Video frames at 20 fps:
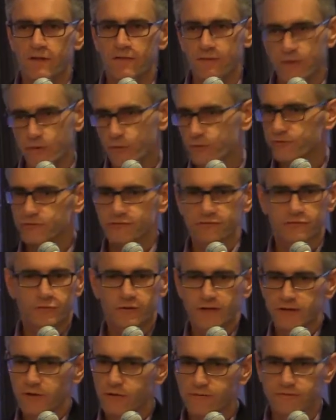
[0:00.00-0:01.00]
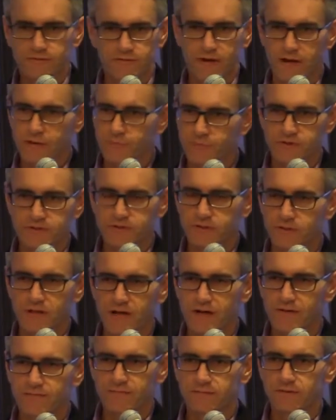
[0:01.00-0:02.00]
They also still get overtime. We still
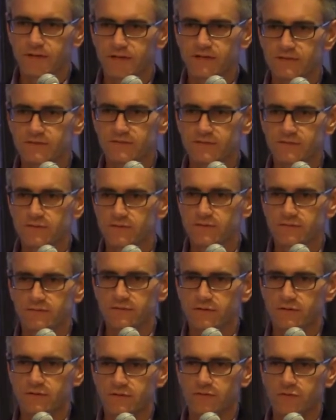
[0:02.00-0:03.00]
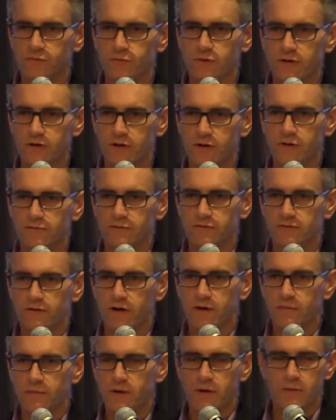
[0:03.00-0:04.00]
have needs to work
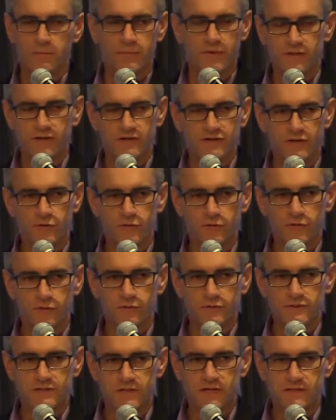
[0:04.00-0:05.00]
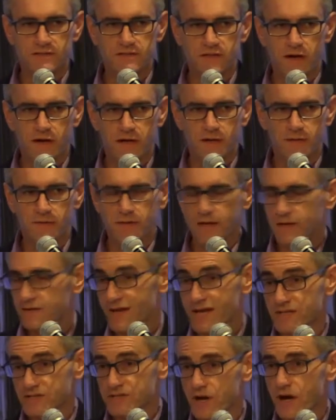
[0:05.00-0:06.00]
overtime, but they don't lose that time,
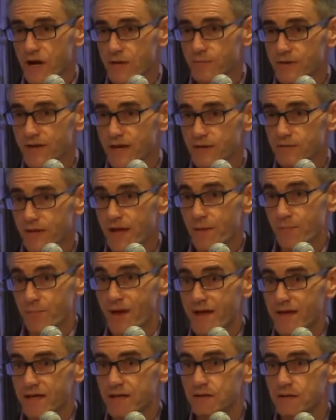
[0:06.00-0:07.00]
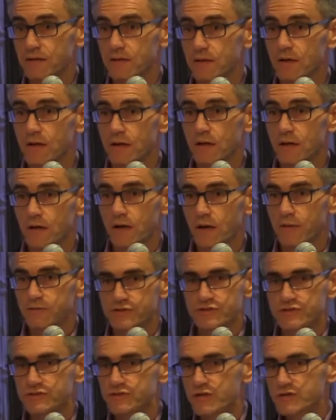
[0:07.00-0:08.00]
that time and that pay.
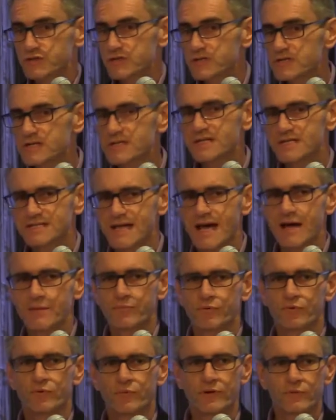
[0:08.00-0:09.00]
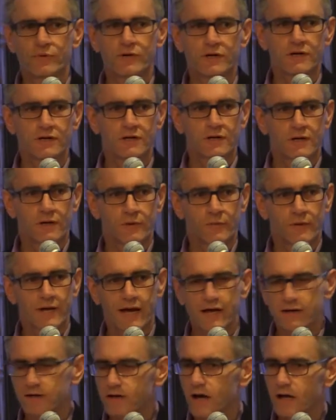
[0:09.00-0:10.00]
Just as an example, we
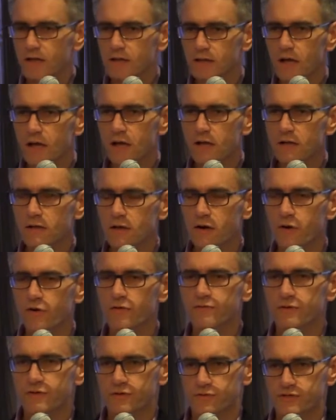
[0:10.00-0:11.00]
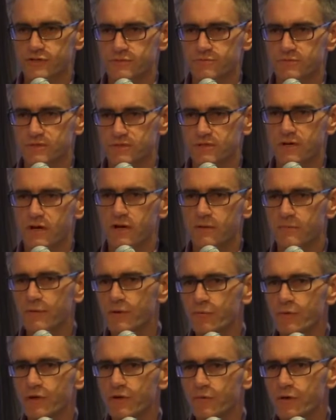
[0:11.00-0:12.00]
had a lull over Christmas time,
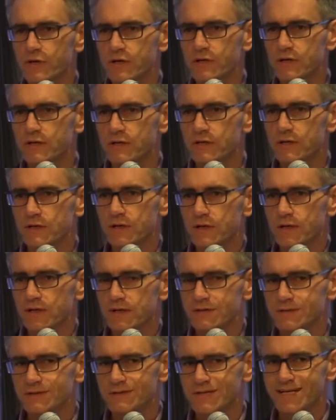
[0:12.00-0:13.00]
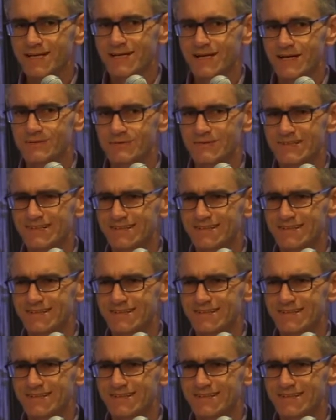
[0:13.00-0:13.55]
and we were, okay, guys,